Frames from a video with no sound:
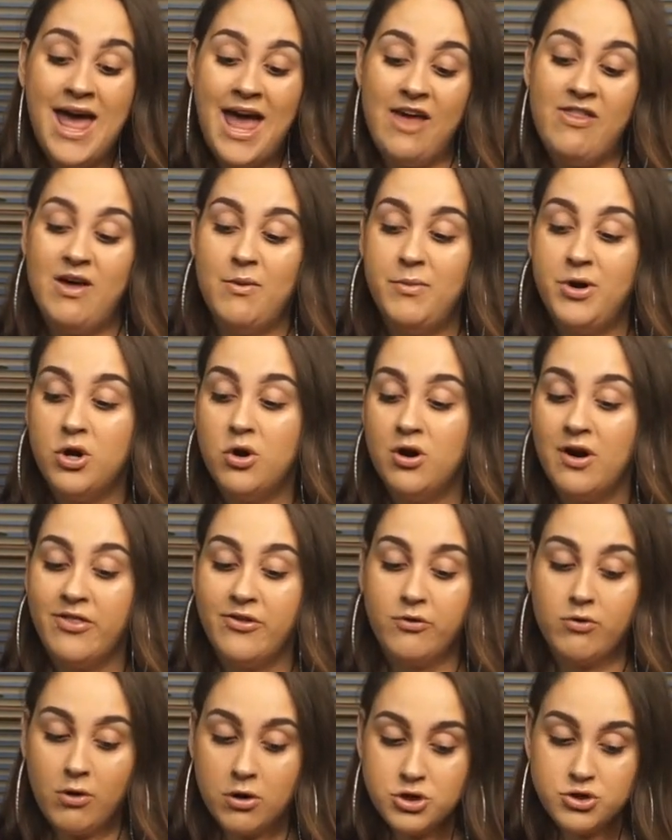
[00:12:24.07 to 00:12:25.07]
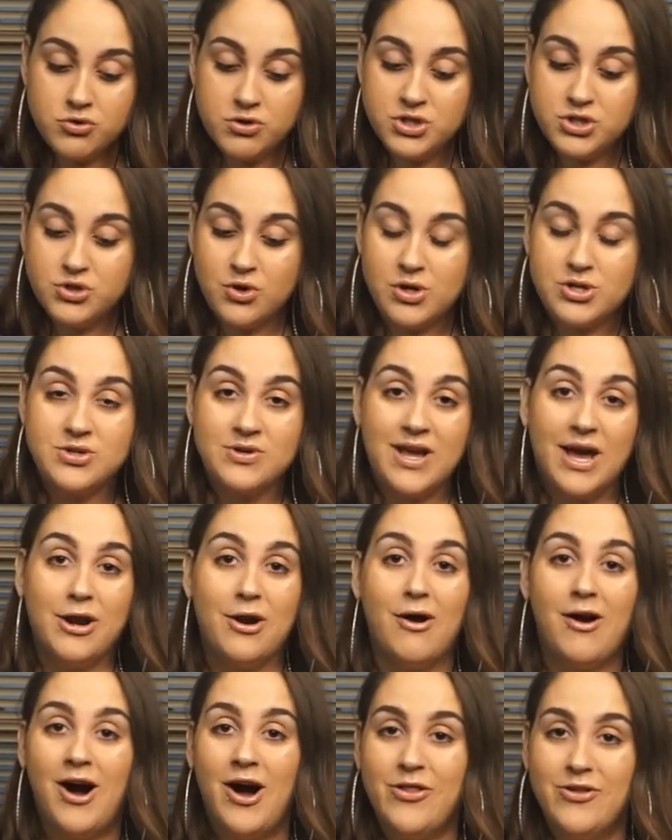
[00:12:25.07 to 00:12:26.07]
And then we go to the grocery store to get
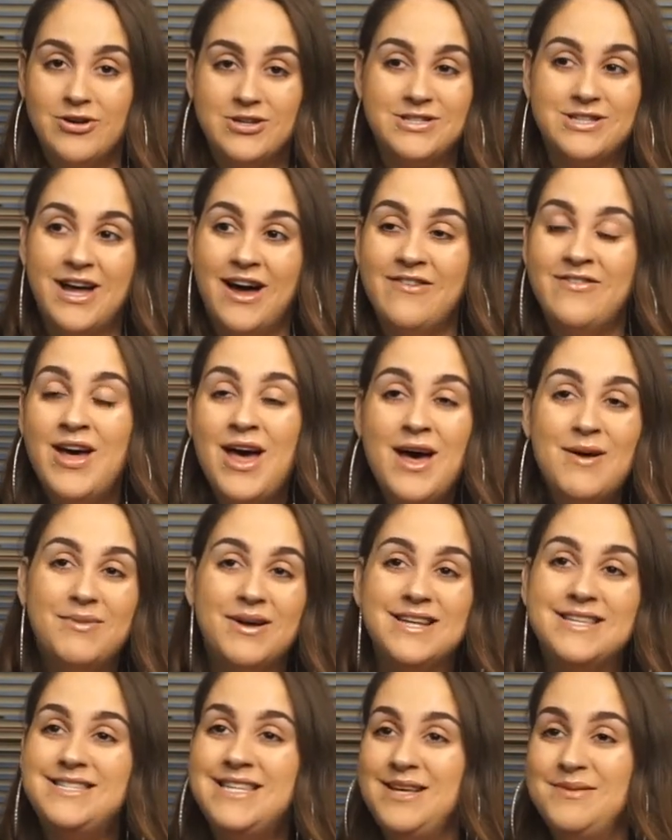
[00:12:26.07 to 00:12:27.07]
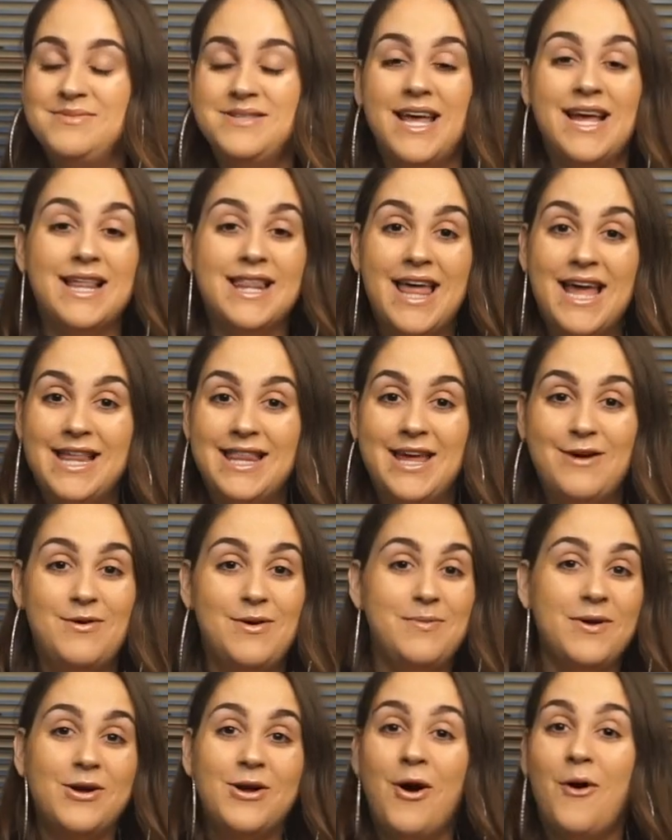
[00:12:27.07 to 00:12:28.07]
our other stuff. But it seems like lately
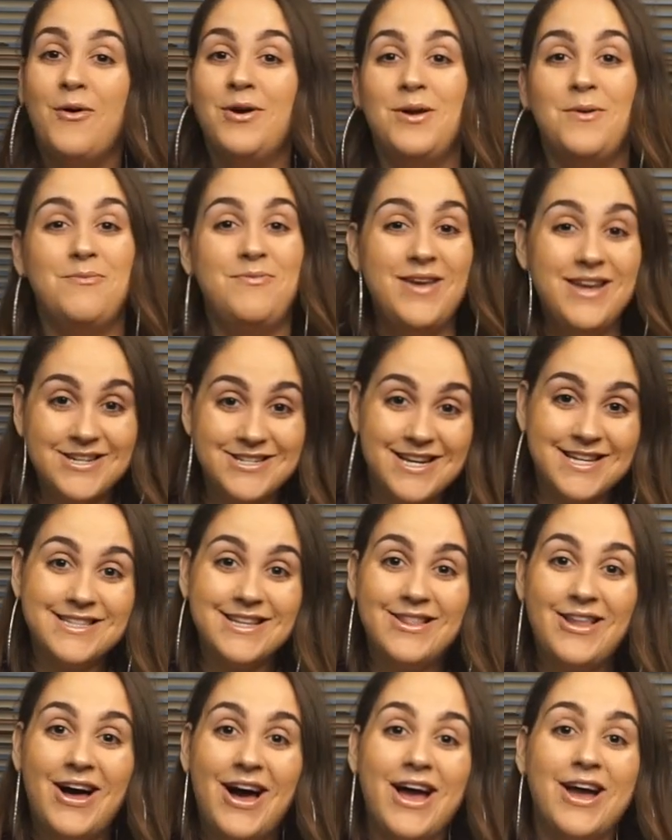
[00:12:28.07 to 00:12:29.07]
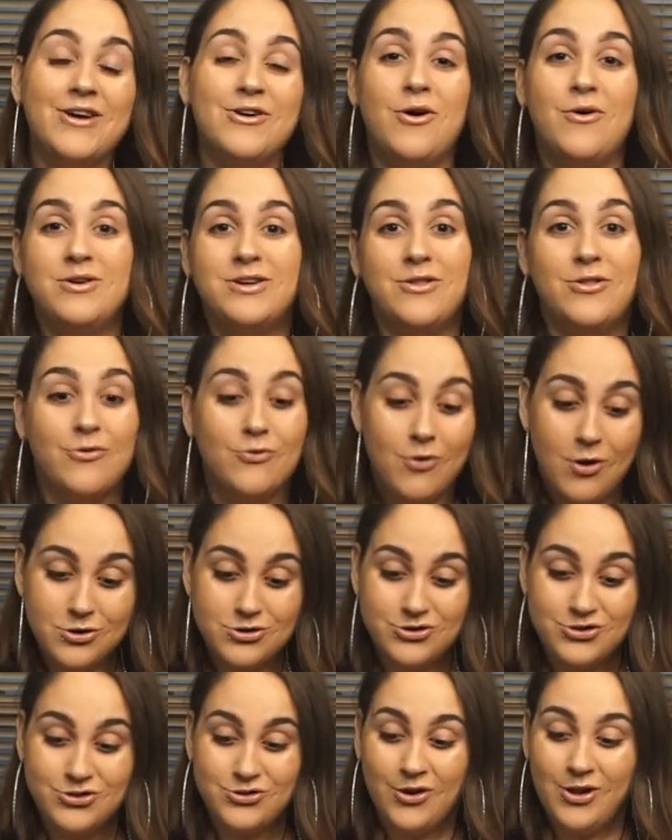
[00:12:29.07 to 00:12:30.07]
we've been going to BJ's a lot and going to the
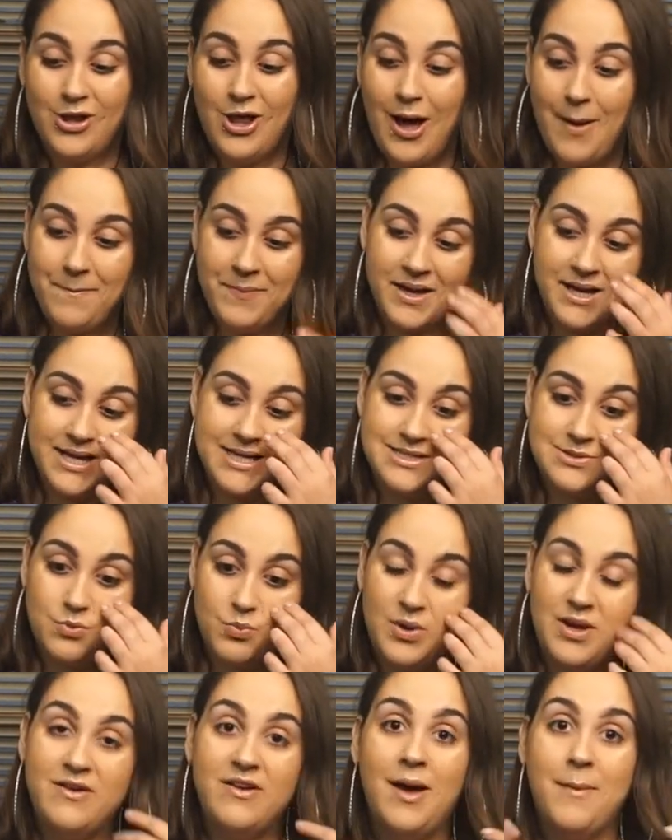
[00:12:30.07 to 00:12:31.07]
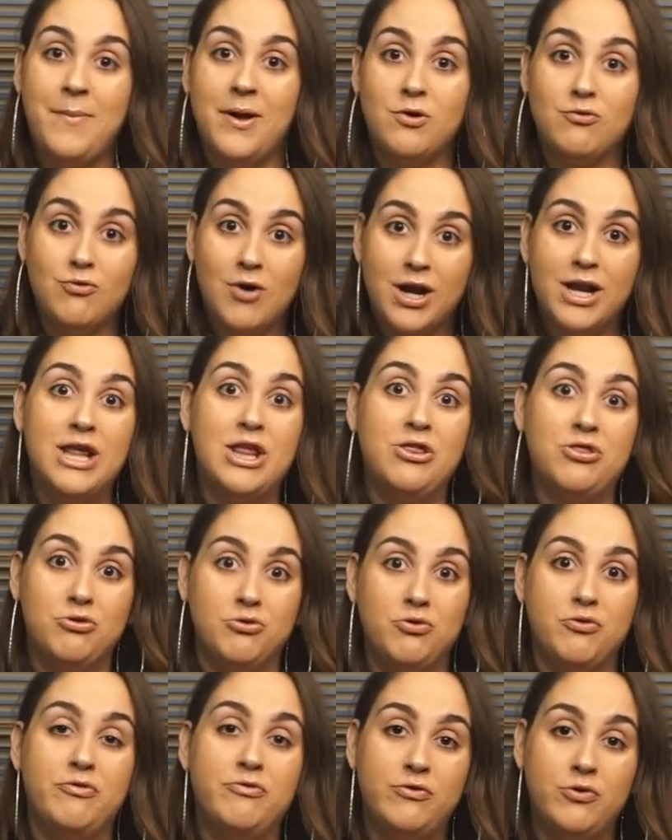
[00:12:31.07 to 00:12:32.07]
grocery store a lot because we have been running
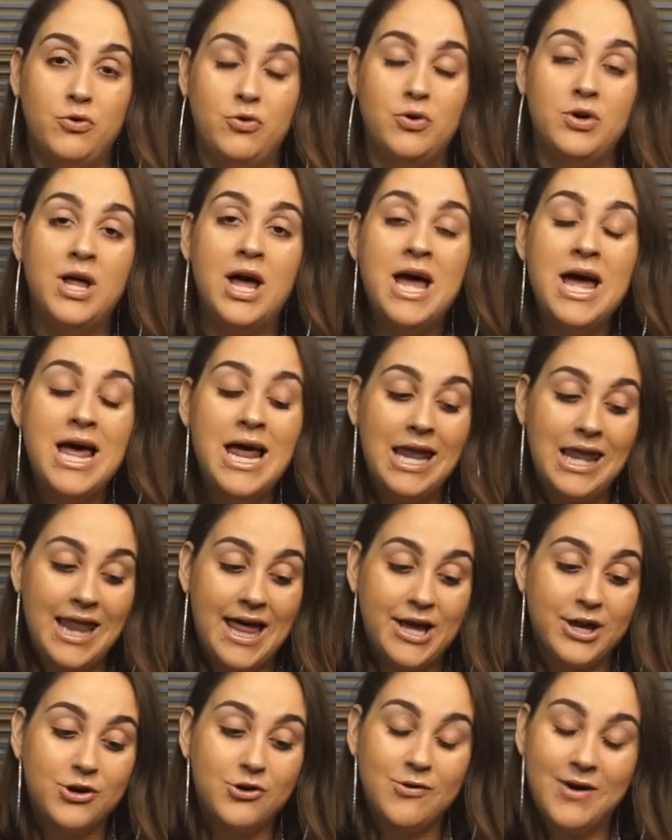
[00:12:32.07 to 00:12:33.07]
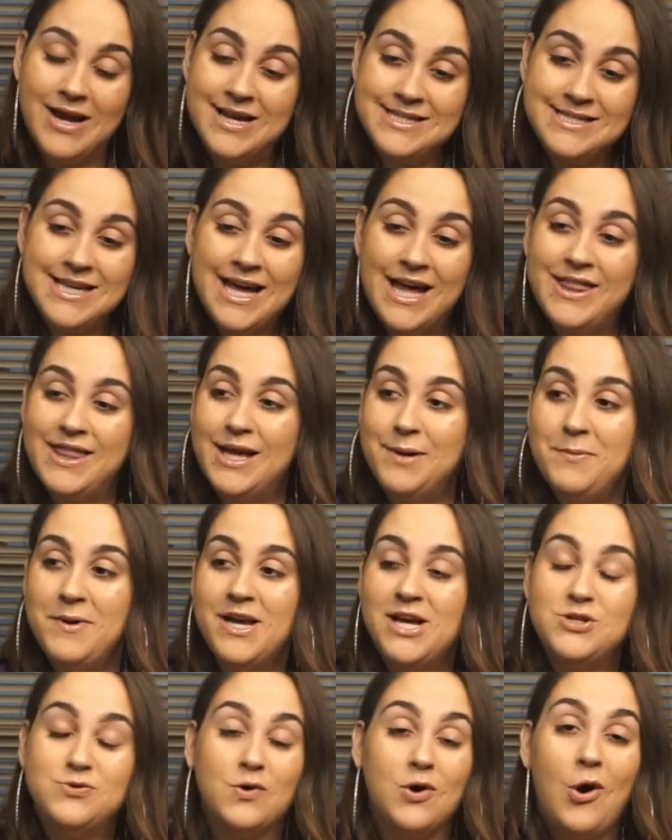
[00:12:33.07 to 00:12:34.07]
through food like crazy. I think
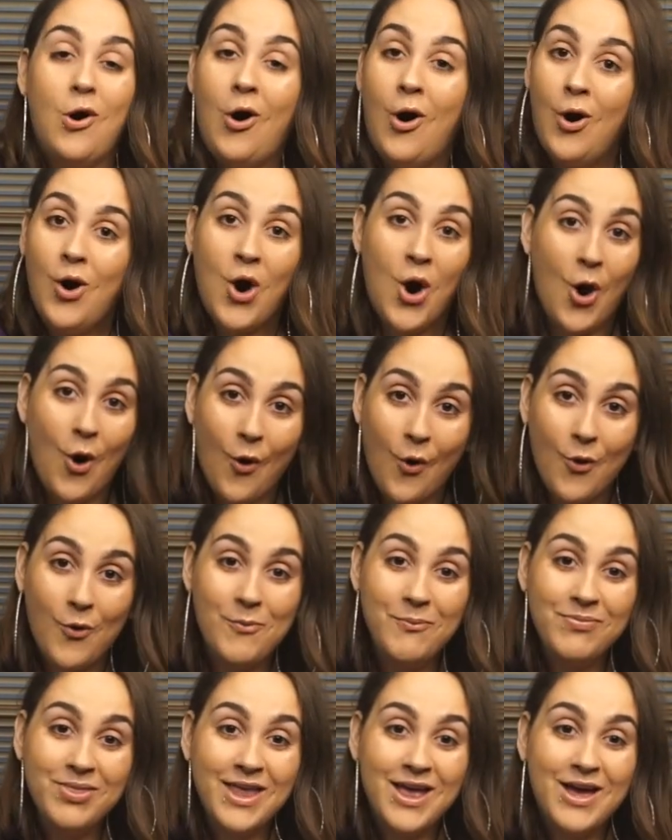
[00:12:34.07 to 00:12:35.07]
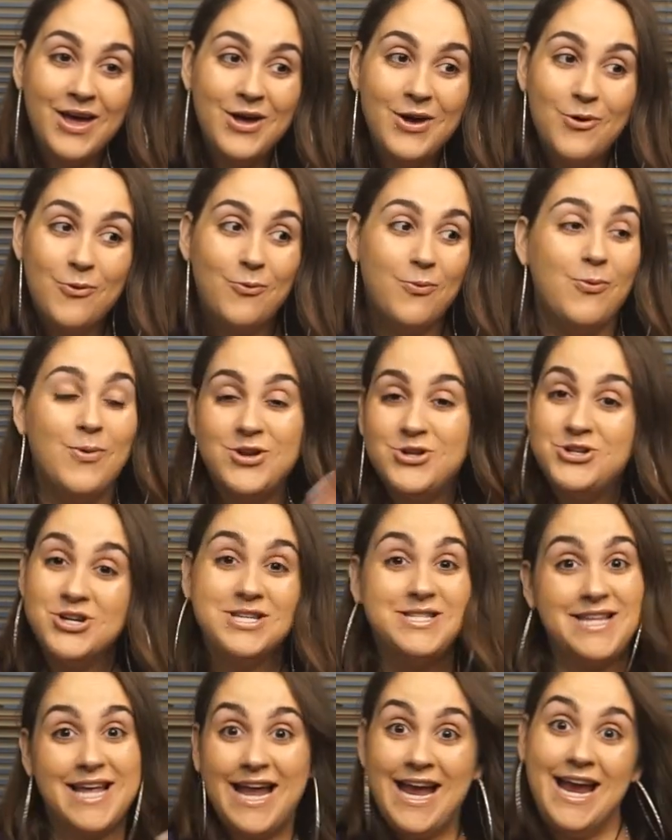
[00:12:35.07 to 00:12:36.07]
because we're all home, we're
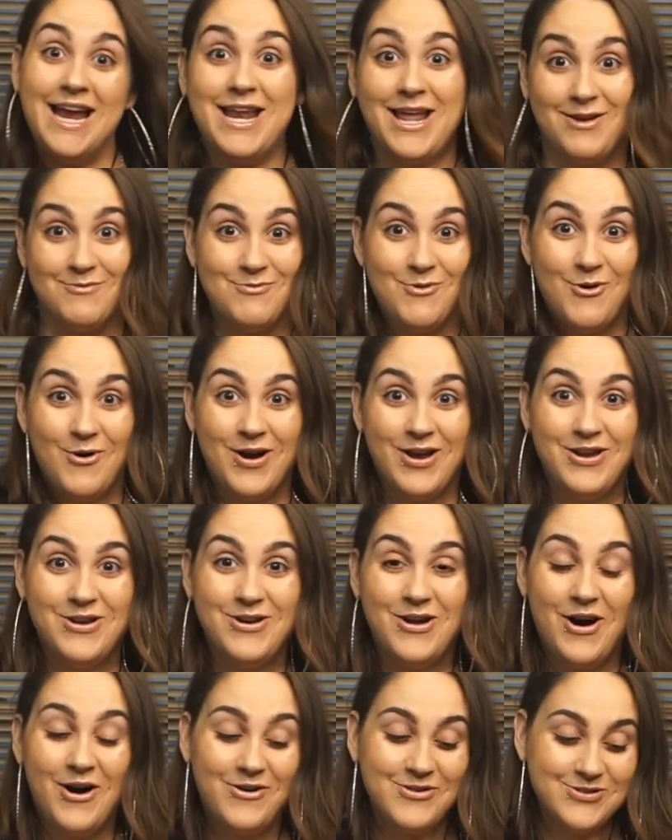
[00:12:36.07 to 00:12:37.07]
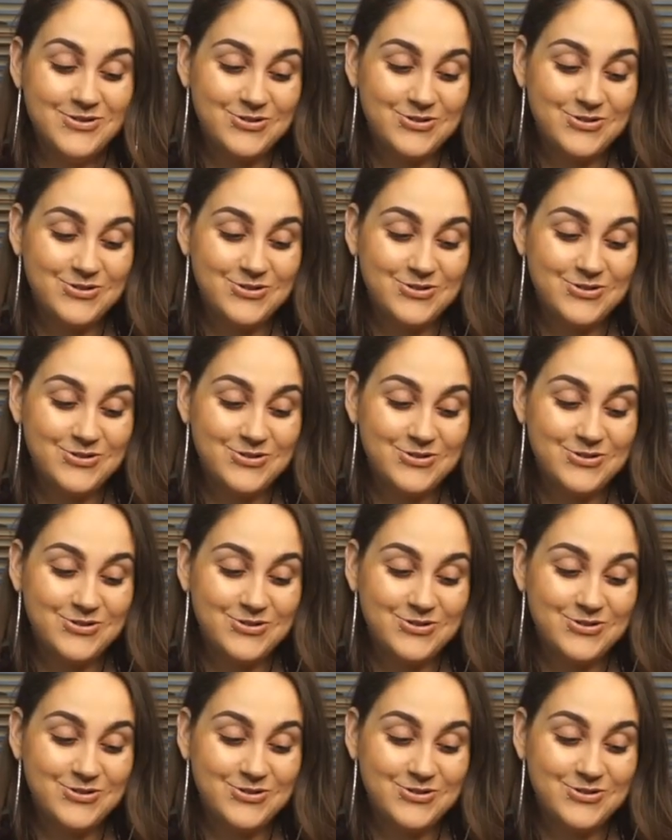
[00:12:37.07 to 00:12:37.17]
just eating more, you know?